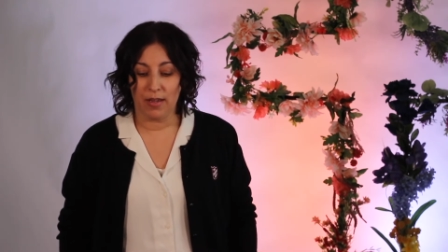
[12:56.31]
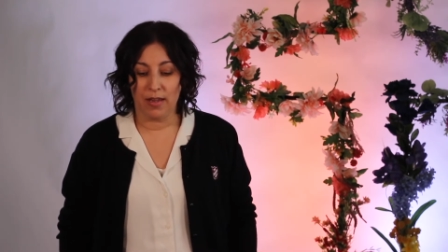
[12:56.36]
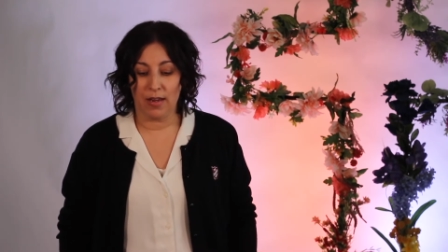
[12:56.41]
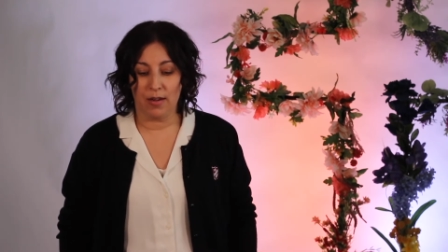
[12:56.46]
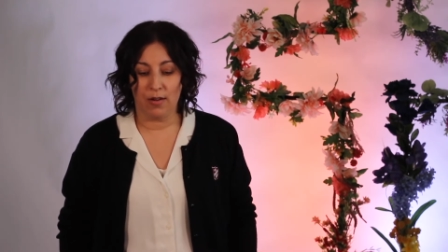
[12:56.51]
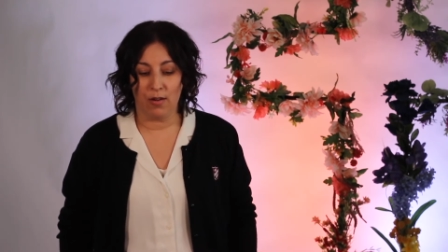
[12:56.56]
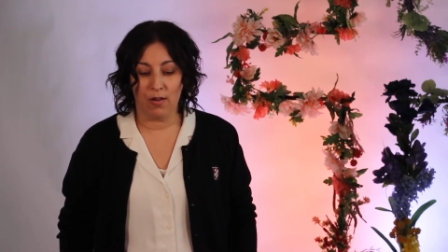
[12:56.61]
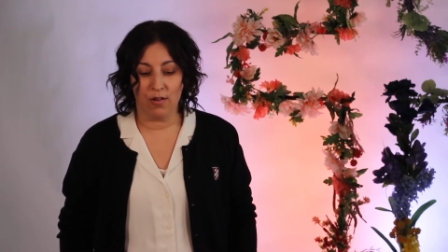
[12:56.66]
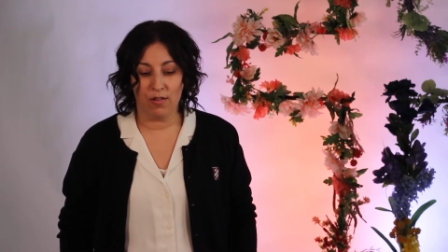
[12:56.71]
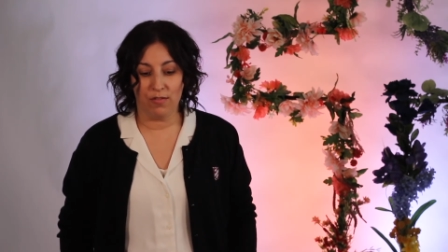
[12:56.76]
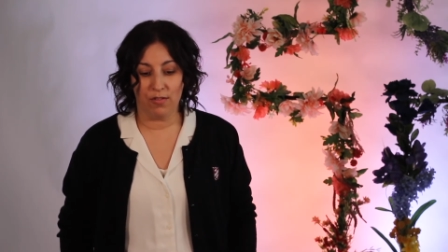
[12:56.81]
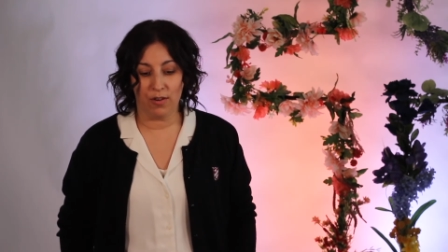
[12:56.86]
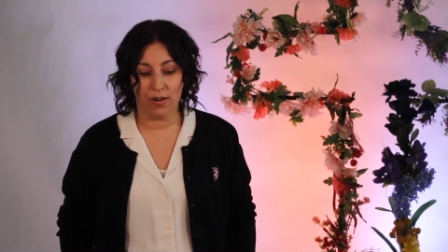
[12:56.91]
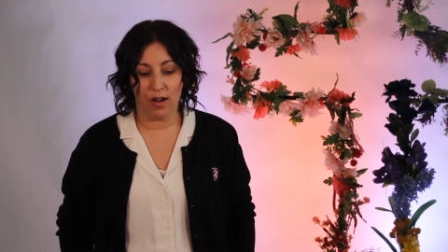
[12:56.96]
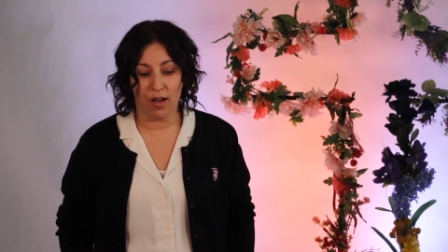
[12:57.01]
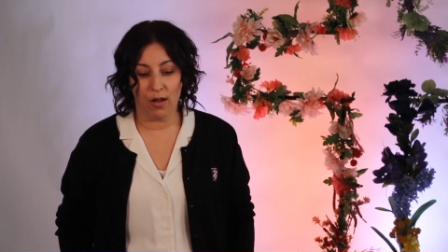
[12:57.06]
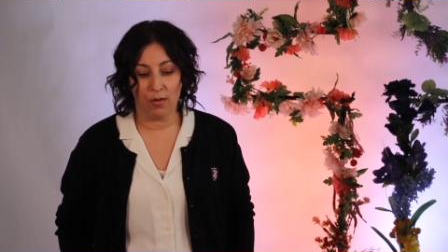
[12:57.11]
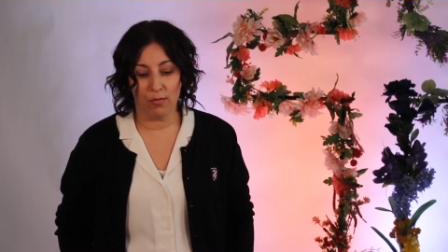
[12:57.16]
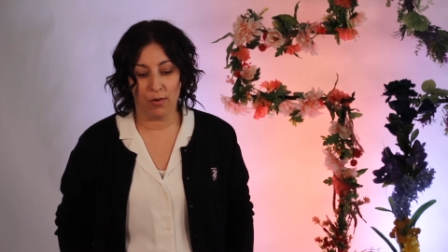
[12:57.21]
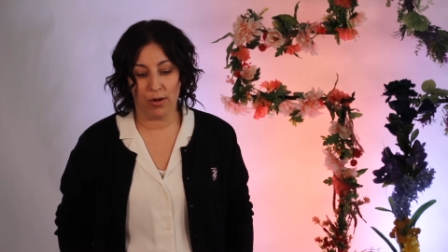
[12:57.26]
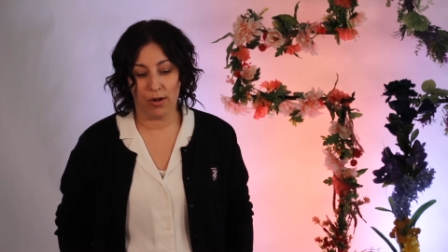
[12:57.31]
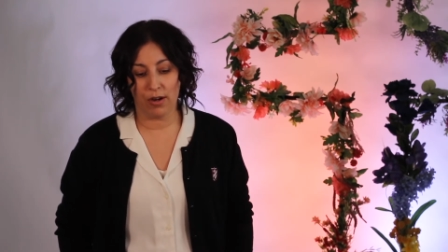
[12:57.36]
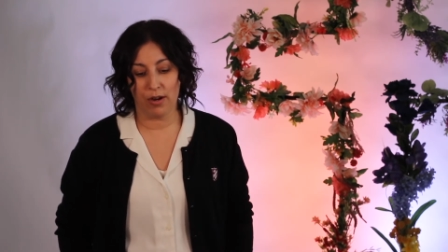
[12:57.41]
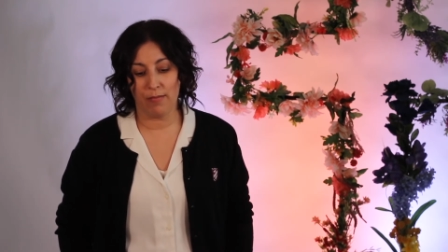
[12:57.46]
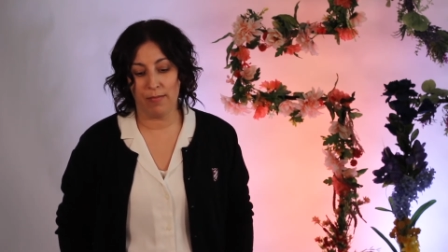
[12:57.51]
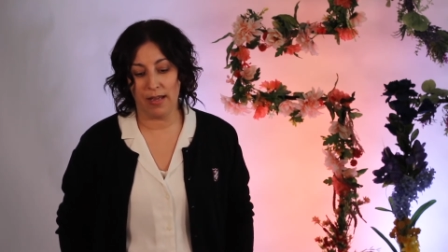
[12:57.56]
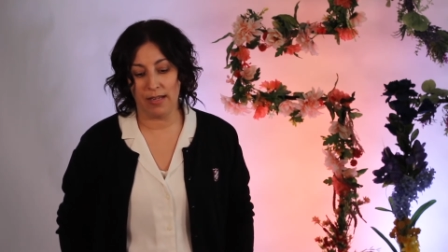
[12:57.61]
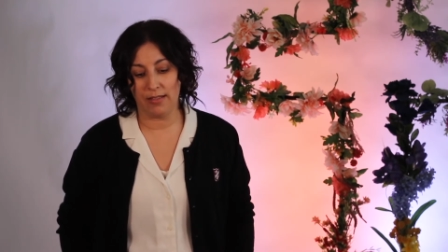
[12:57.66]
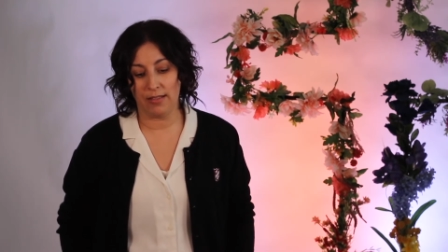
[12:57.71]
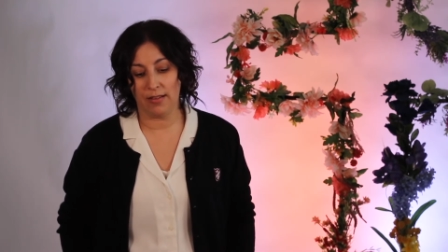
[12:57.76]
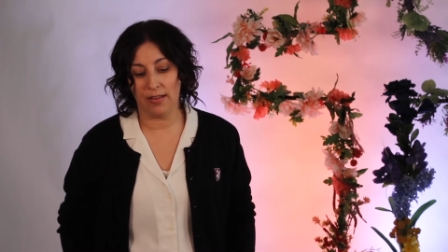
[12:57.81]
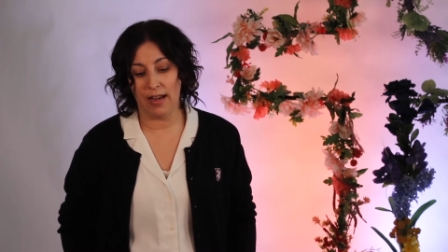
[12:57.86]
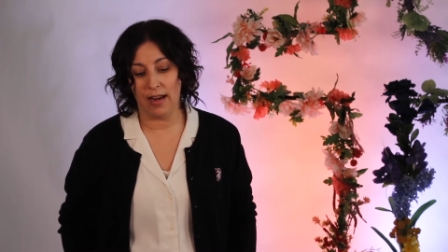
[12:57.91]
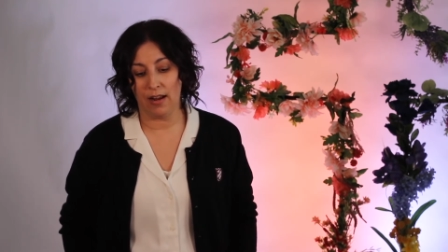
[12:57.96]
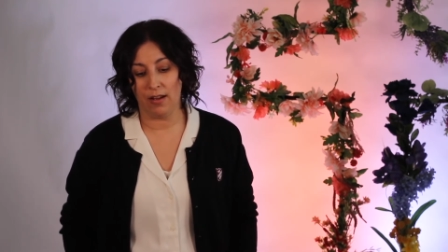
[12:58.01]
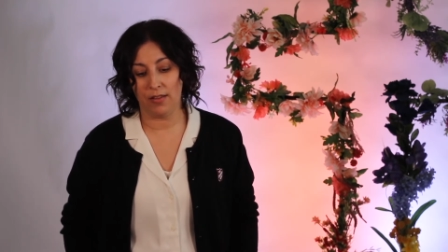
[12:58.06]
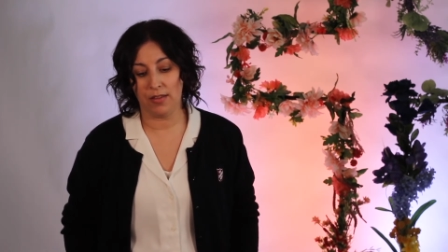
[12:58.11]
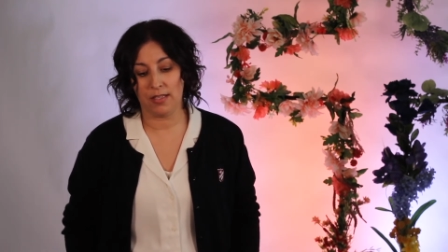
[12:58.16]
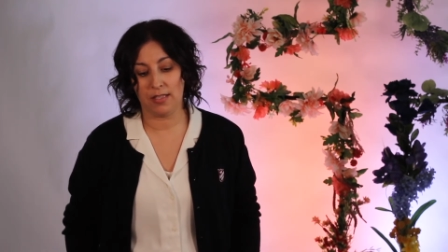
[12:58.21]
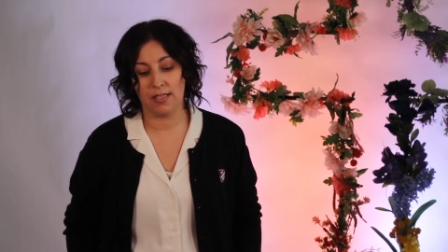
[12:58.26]
in overall worker mental
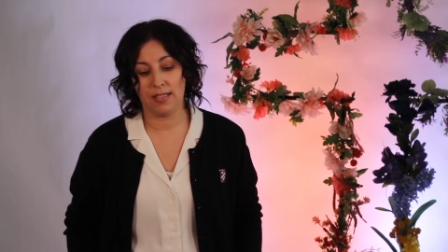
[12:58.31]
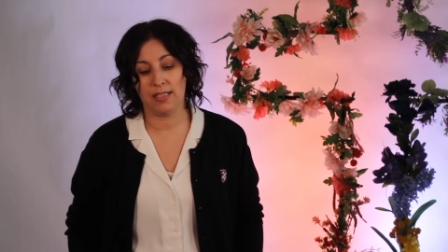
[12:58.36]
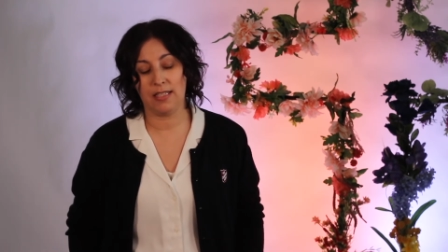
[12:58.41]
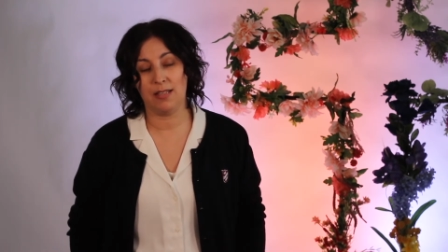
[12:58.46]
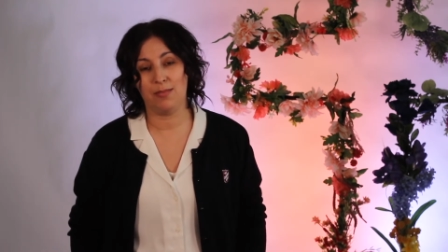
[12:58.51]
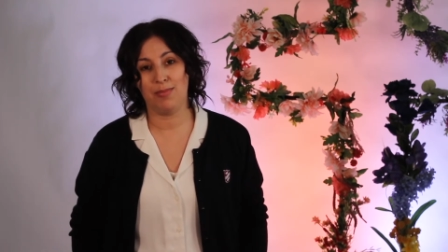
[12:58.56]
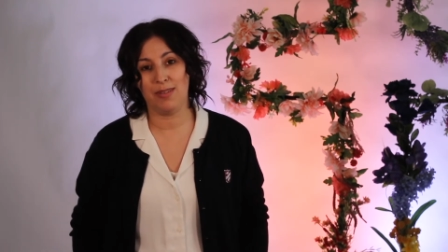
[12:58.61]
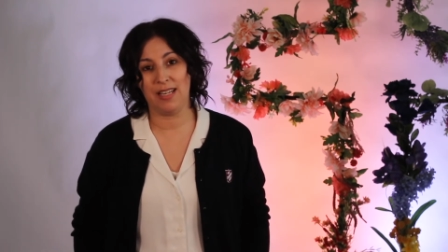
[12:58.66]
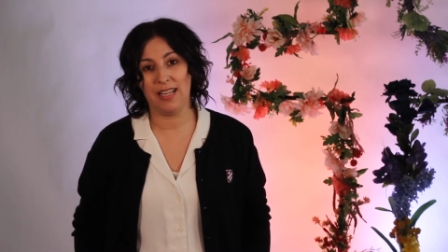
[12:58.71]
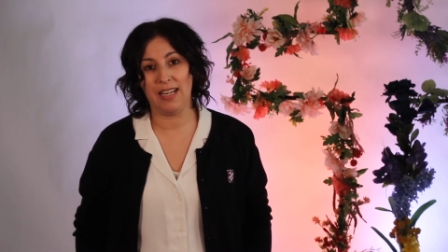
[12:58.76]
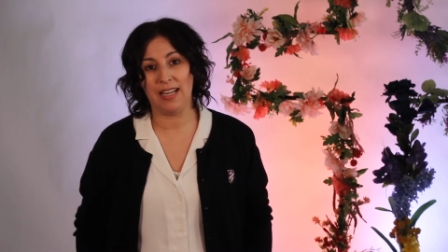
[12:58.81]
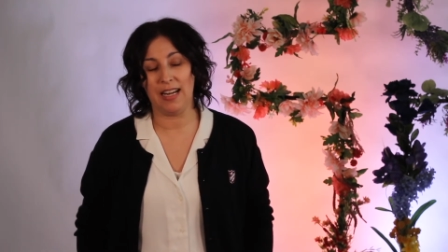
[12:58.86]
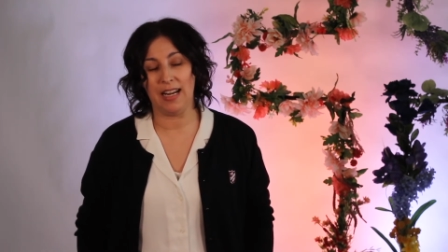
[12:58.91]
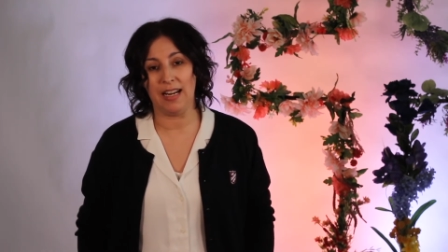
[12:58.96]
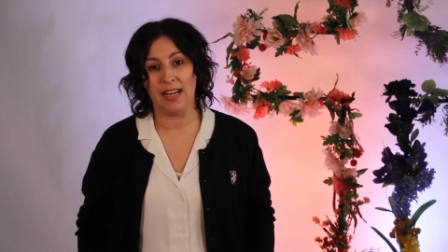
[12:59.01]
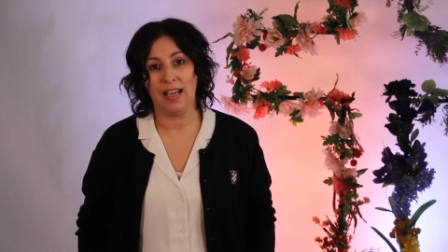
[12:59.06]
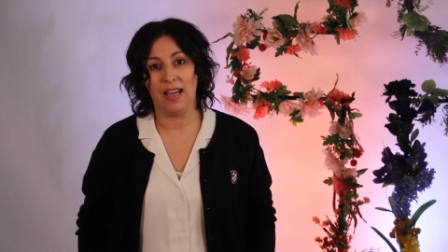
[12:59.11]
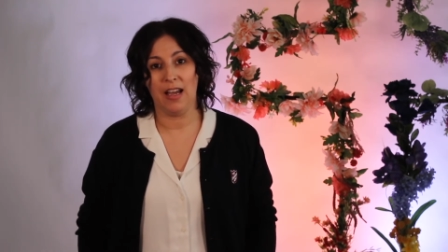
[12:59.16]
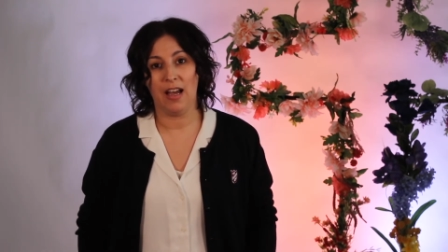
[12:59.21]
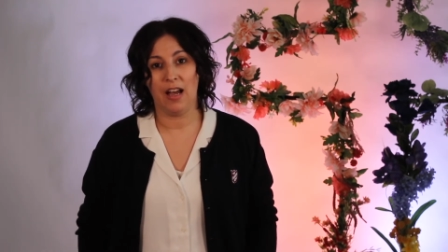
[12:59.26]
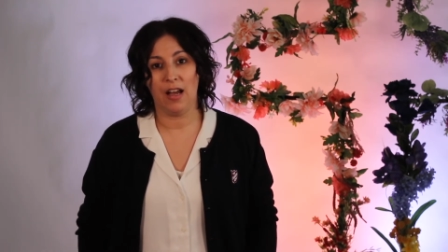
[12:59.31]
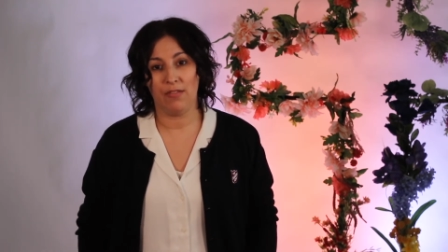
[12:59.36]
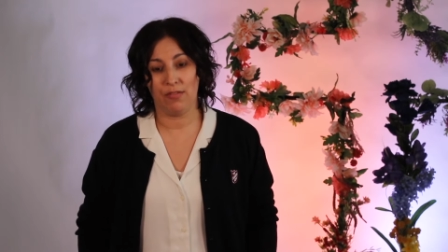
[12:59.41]
health since the beginning